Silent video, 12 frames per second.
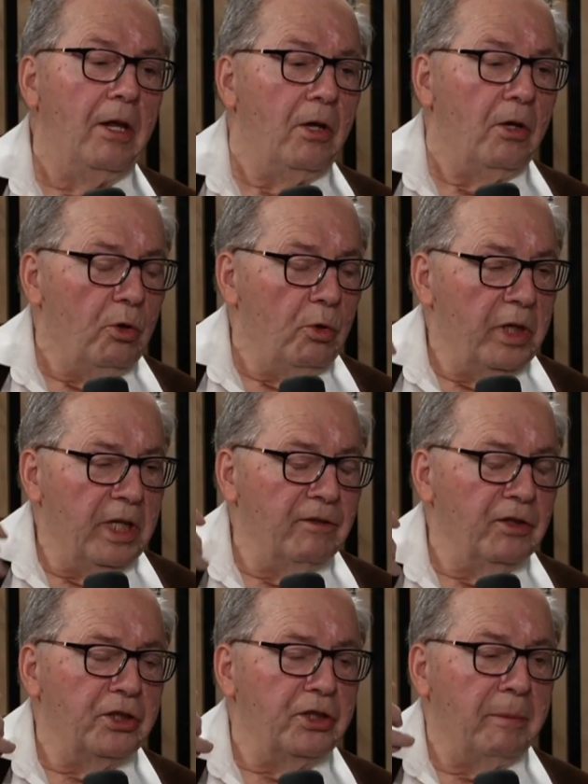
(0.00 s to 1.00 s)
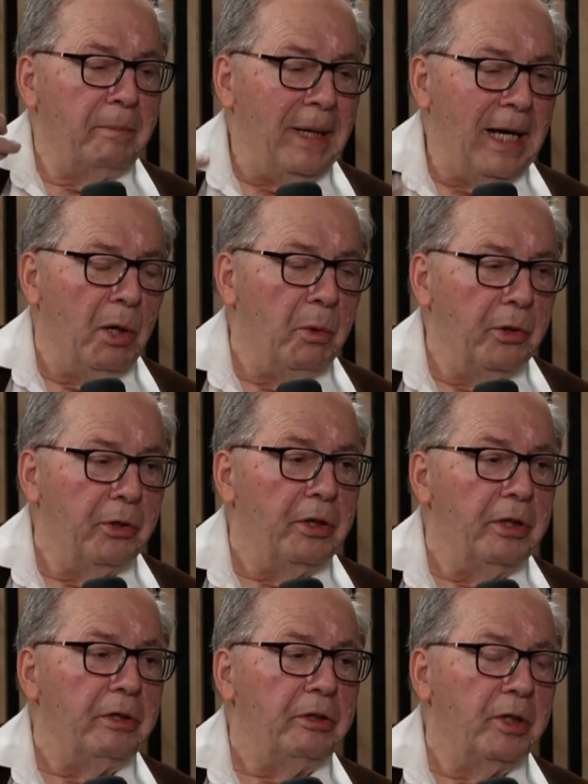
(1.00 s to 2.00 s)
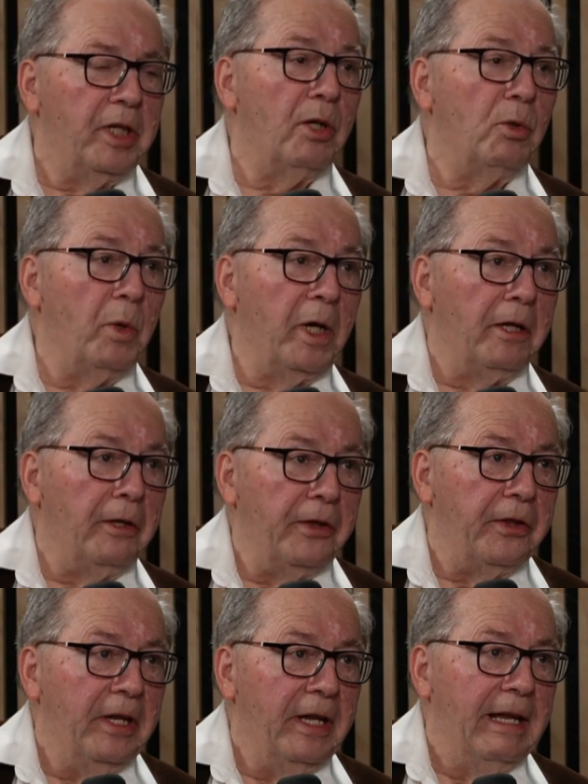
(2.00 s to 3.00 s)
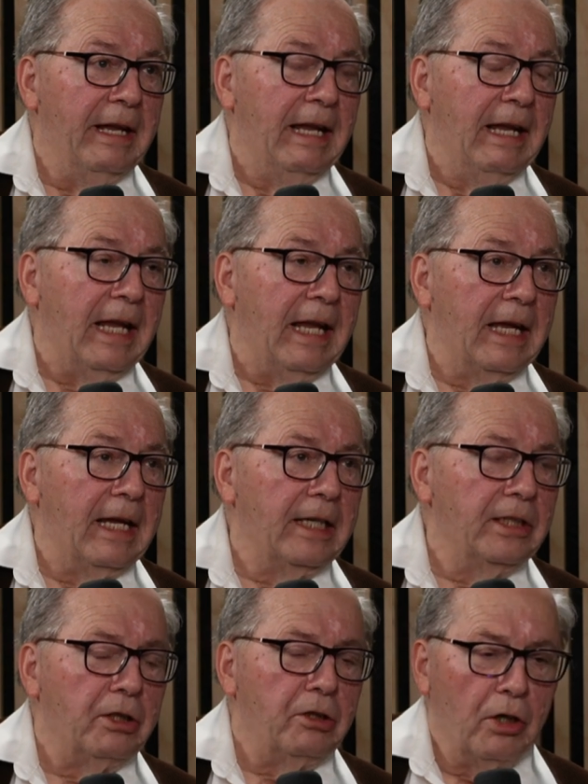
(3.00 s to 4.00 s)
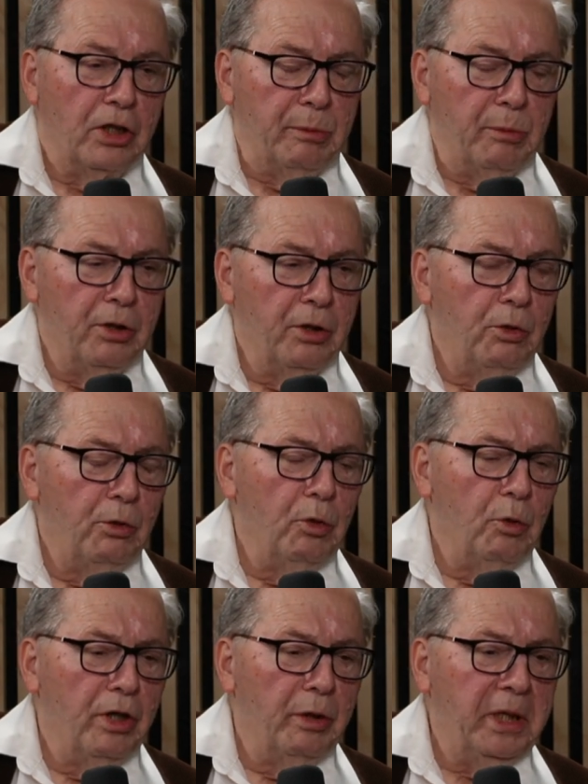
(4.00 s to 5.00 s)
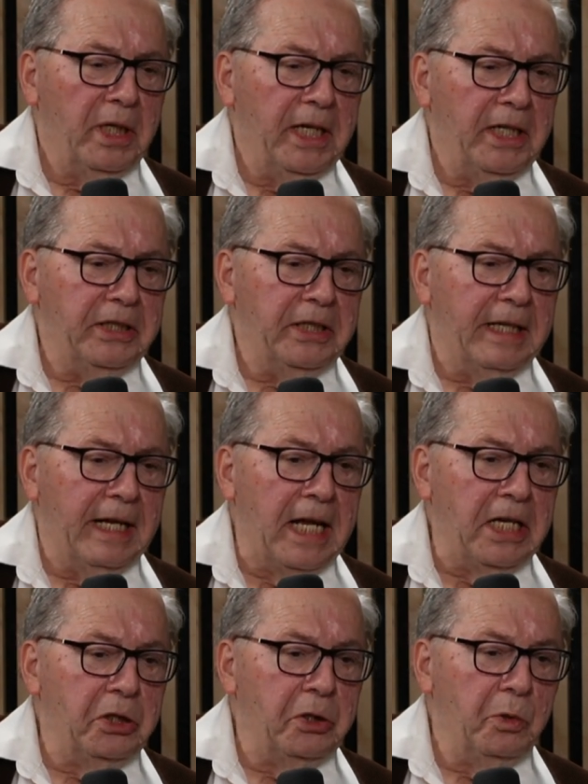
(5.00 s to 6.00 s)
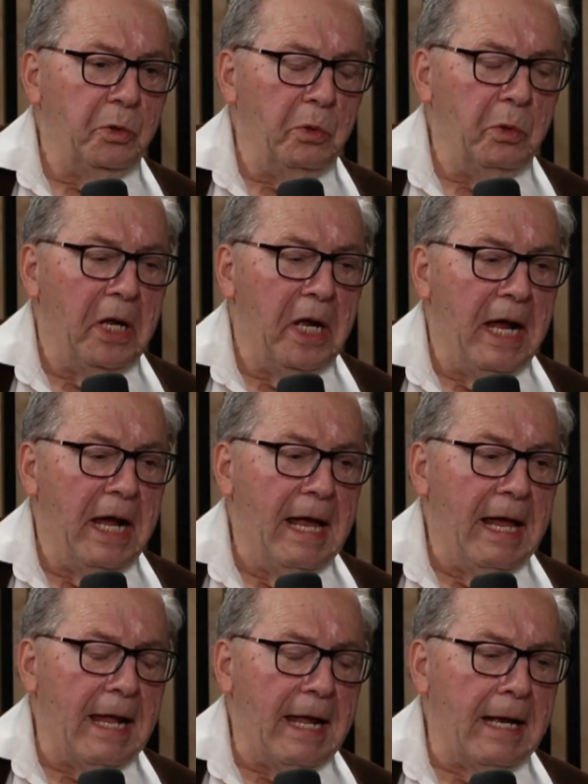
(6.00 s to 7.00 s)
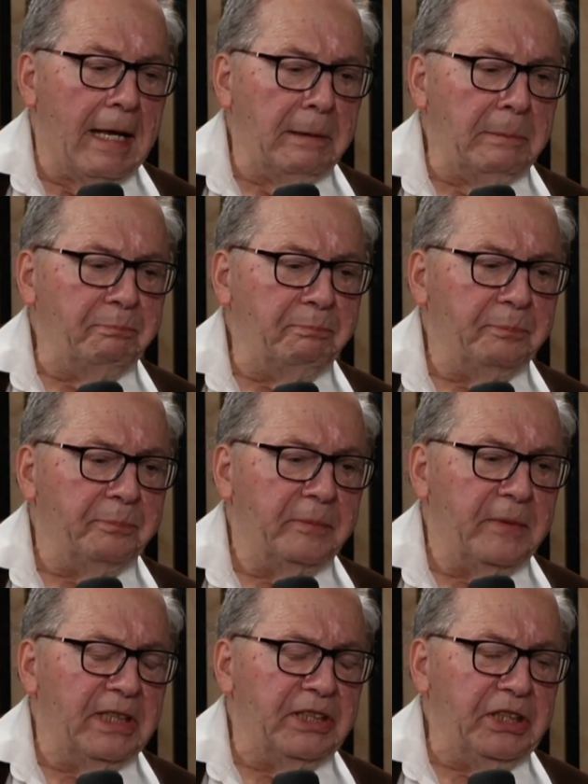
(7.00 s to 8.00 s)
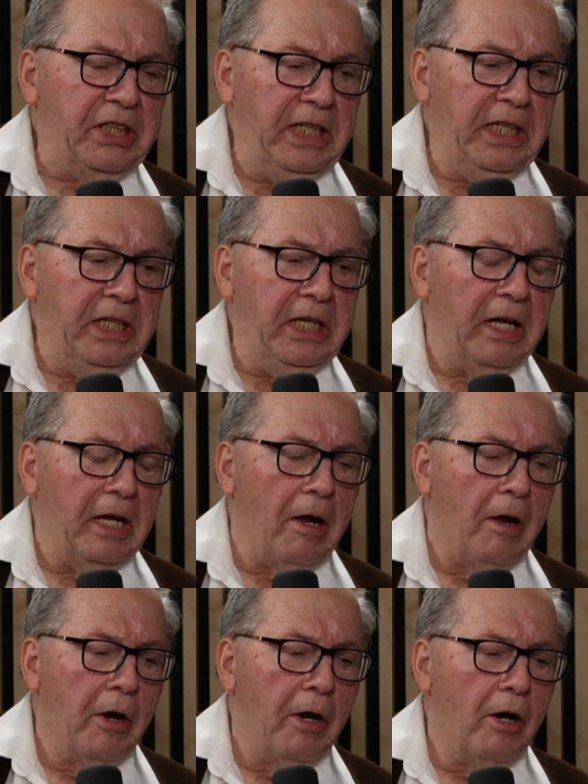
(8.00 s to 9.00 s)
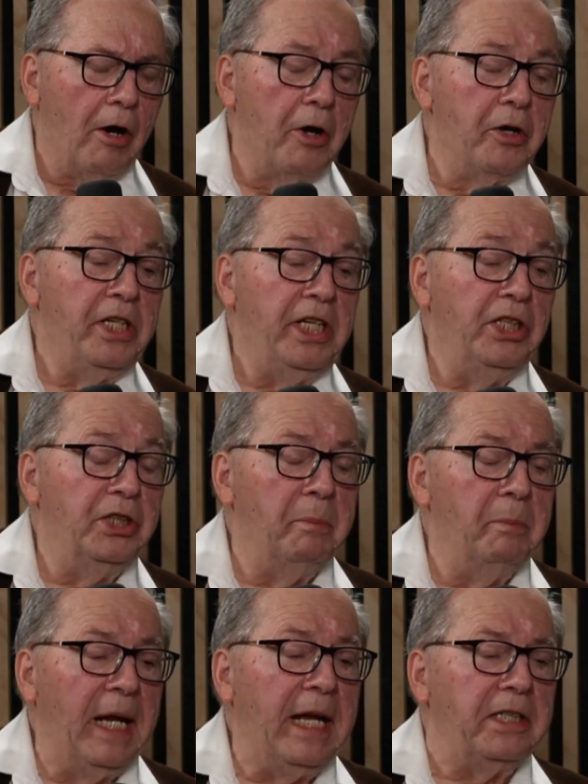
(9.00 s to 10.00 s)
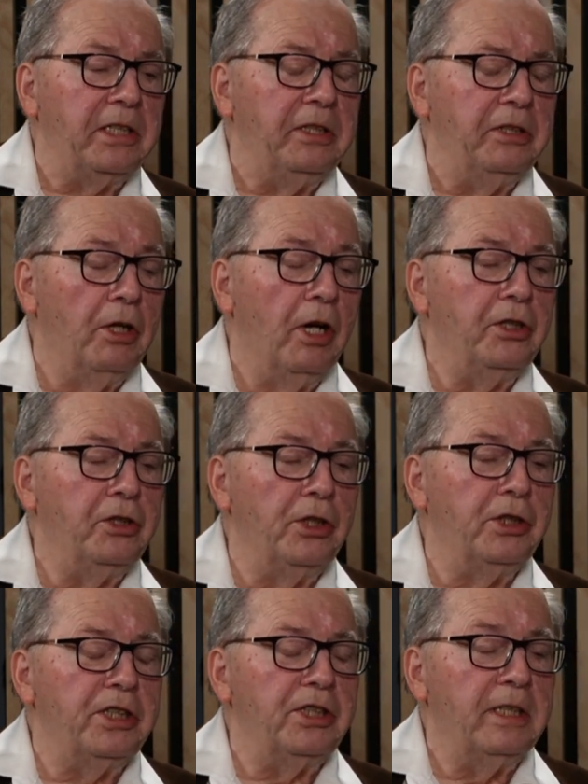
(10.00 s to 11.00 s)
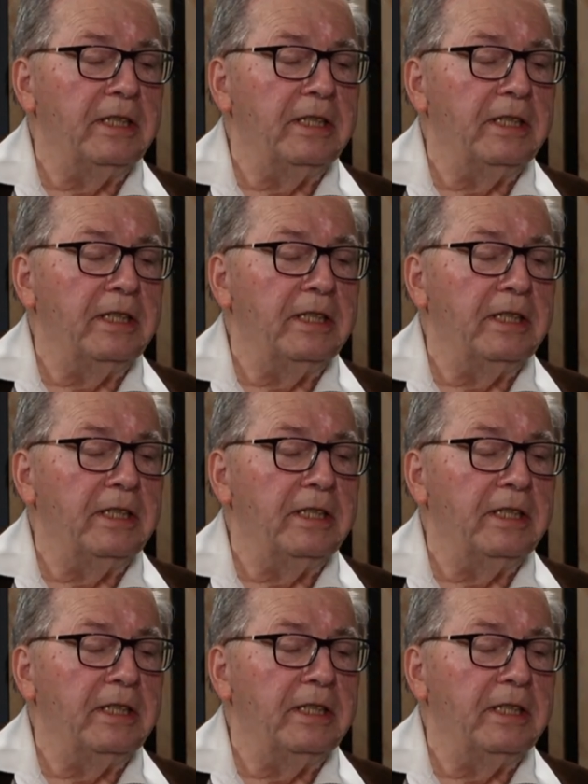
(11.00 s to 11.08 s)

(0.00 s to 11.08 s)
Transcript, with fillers: who gives us the power to get wealth, yes. Uh, as it talks about in Deuteronomy 8, and to um, see our, our needs met, not just